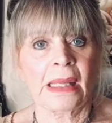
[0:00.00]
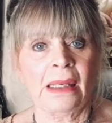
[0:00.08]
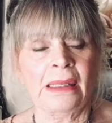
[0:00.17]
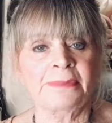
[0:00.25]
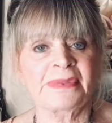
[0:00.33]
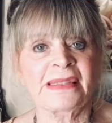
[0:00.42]

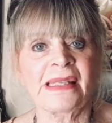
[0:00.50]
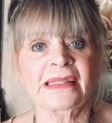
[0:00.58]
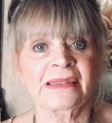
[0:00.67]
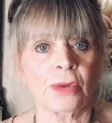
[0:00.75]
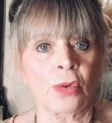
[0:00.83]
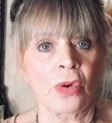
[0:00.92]

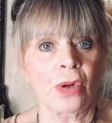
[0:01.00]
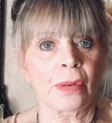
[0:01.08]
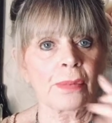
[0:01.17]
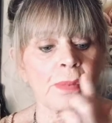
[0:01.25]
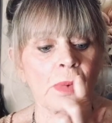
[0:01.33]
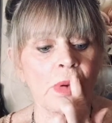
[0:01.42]
lipsticks or,
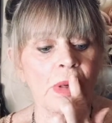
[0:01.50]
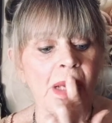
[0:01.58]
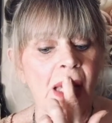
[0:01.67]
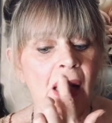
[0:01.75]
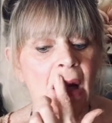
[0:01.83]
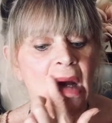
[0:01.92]
or
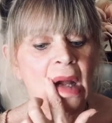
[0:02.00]
uh,